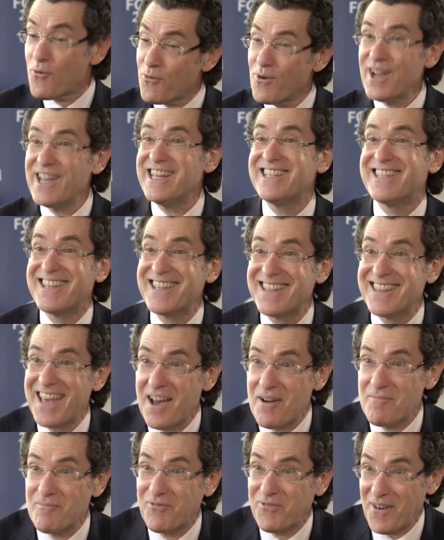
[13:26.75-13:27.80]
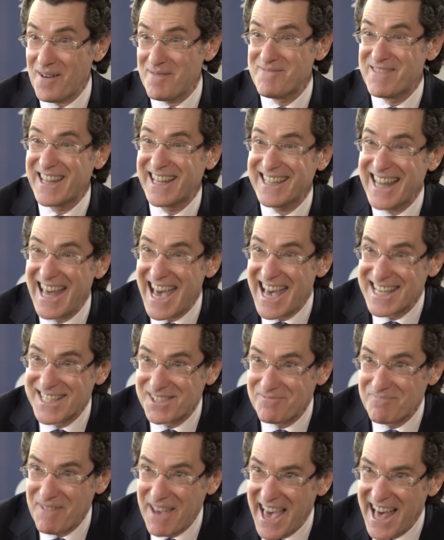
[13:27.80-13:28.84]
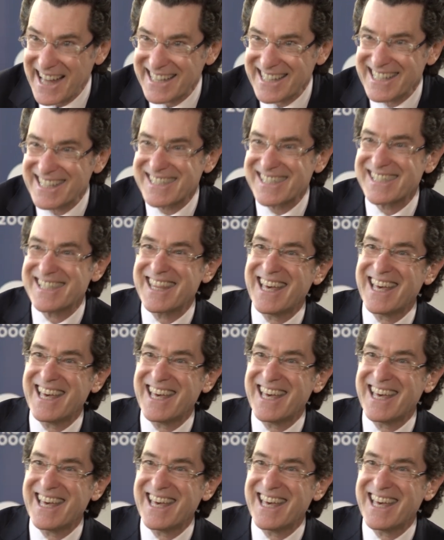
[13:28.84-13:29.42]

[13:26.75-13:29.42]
Read to them from The Last Palace.